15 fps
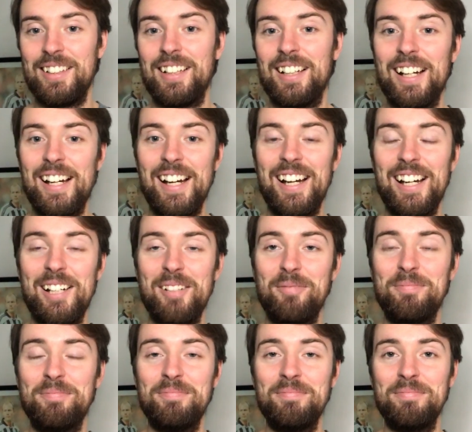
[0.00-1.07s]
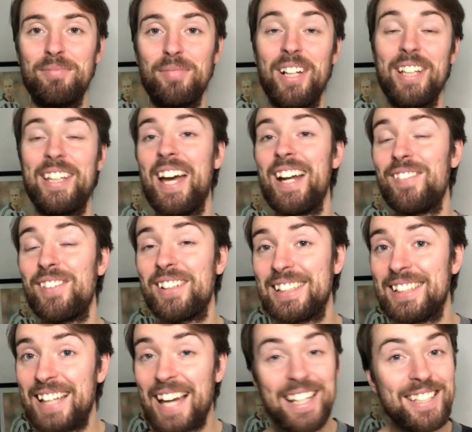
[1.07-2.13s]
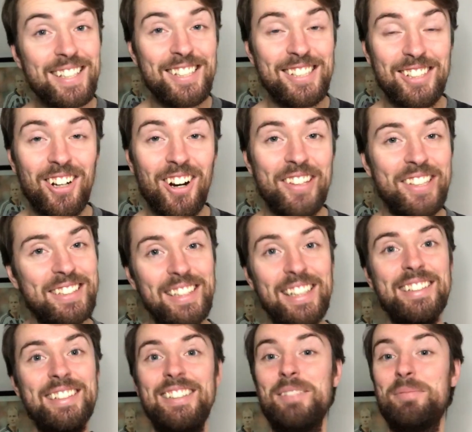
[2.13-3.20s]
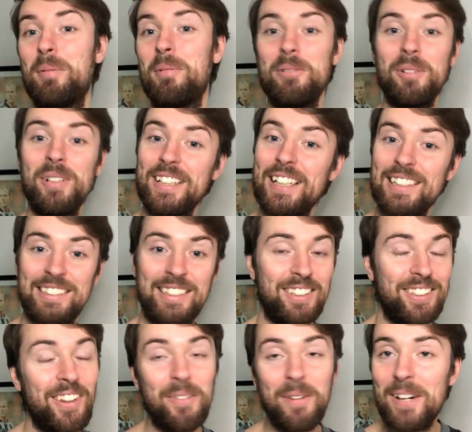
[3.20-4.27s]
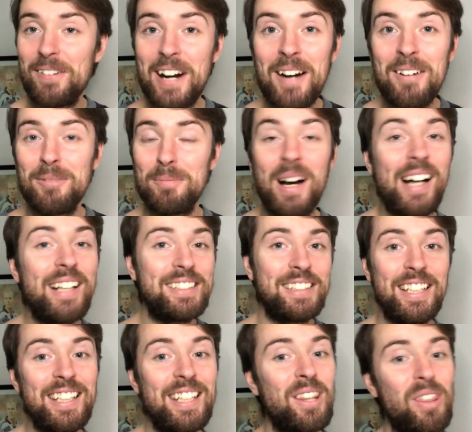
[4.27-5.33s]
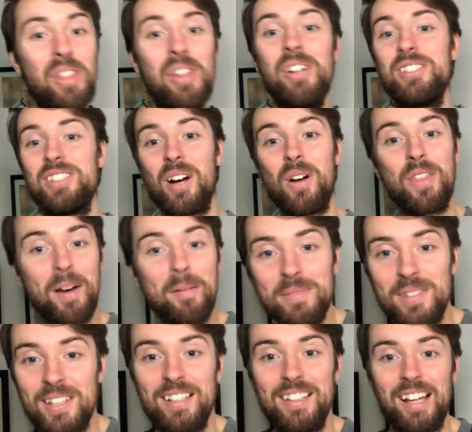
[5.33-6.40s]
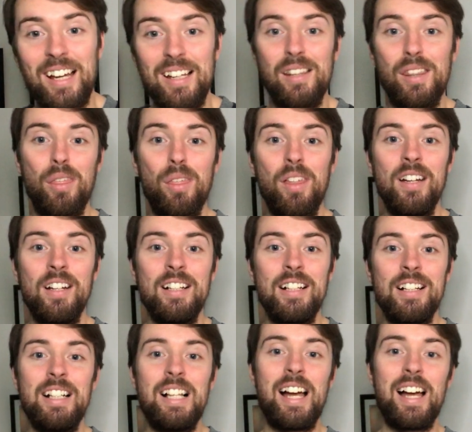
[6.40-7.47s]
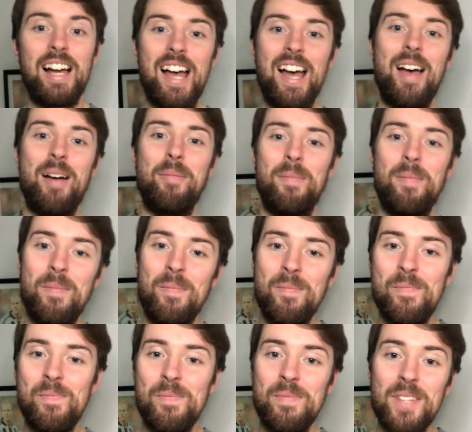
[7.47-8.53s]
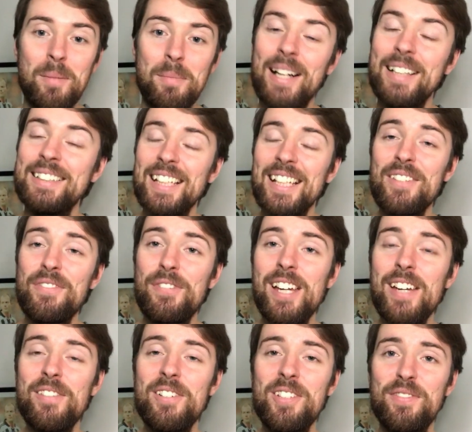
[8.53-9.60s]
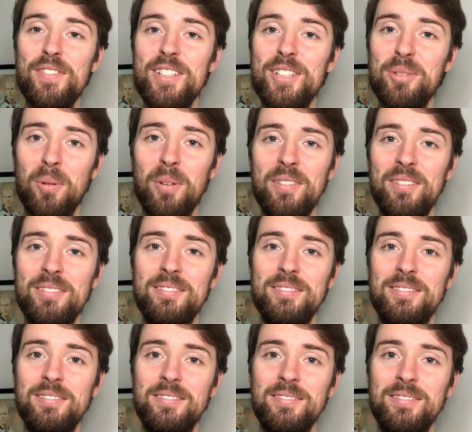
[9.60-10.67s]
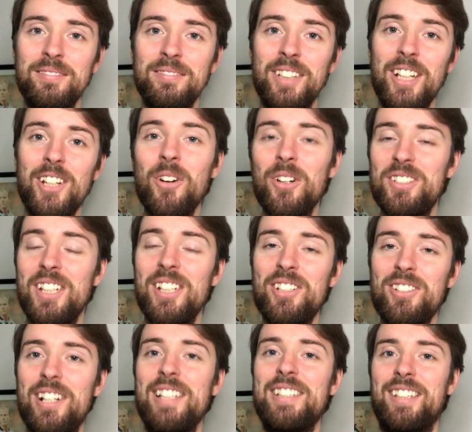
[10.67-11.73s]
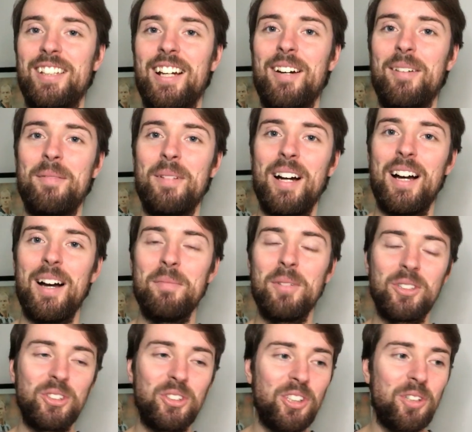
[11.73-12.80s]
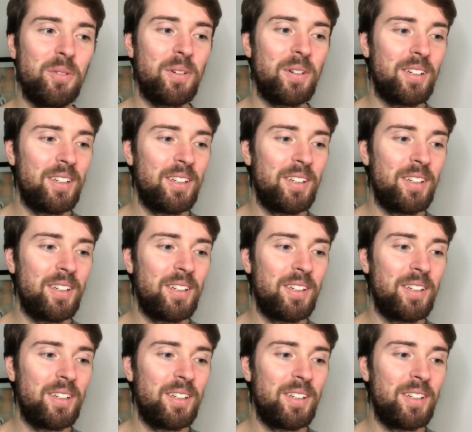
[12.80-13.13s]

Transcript: Again, if you had to guess at the start of the season, you probably would have guessed it the other way around. Man City in third, Southampton in ninth. Man City the favourites for this one? You know, it's interesting. I'm not sure.